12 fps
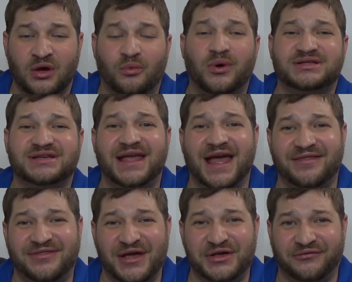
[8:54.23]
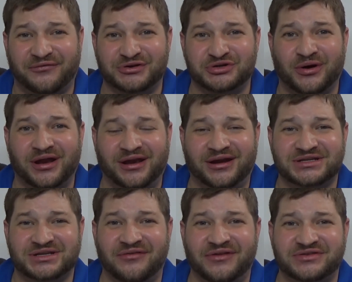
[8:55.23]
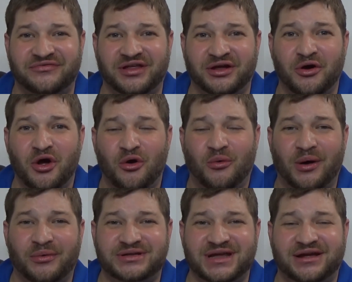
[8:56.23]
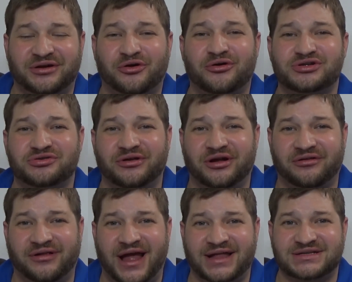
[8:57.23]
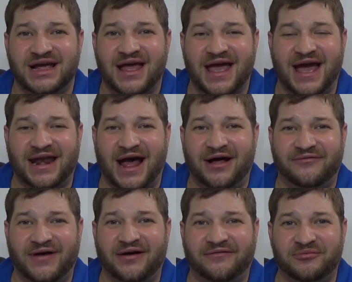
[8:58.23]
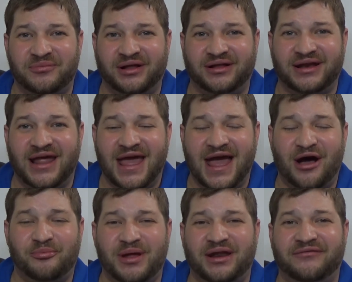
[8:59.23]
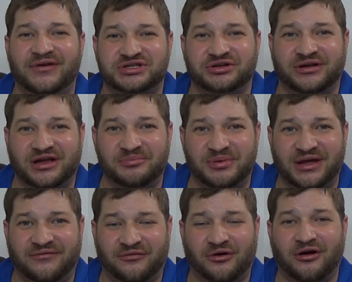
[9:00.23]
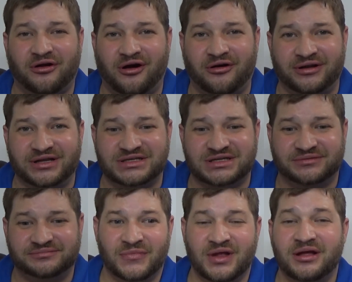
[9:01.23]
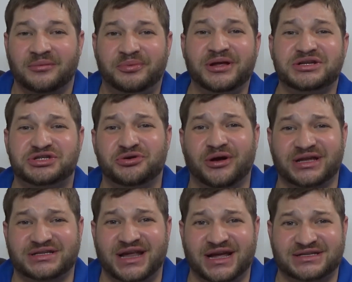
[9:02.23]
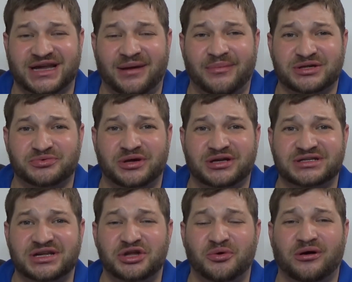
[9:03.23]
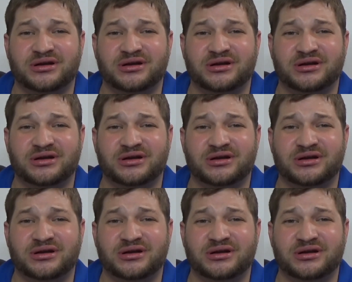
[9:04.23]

Once again, thank you for joining us on this video while we take a cursory glance at alfalfa meal and how beneficial it can be for our gardens. Please join us next time as we continue our